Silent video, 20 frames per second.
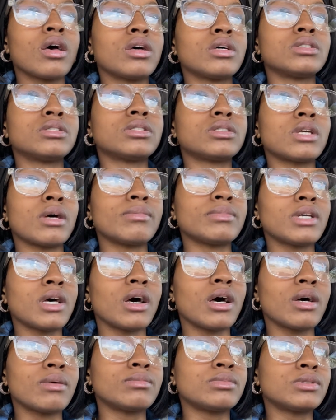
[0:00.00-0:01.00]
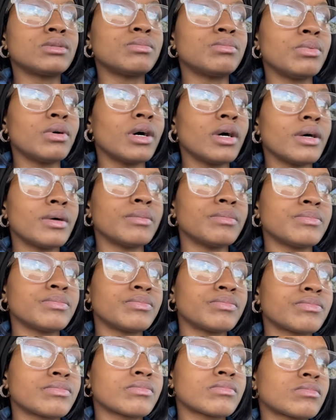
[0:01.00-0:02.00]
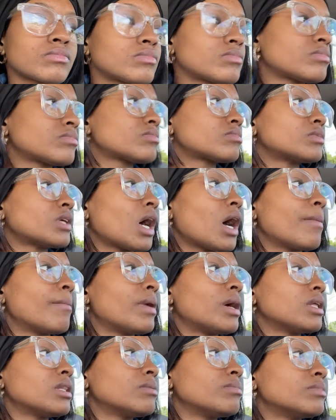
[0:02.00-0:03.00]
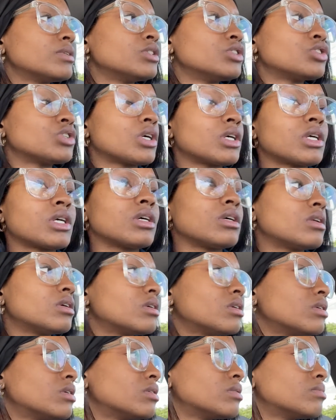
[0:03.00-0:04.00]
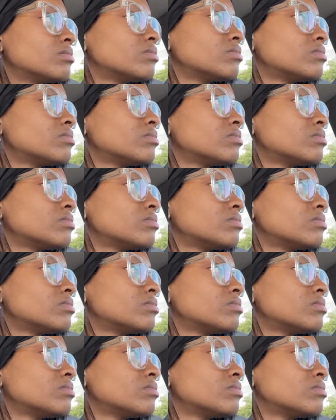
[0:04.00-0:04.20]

sometimes, but I mainly been drinking um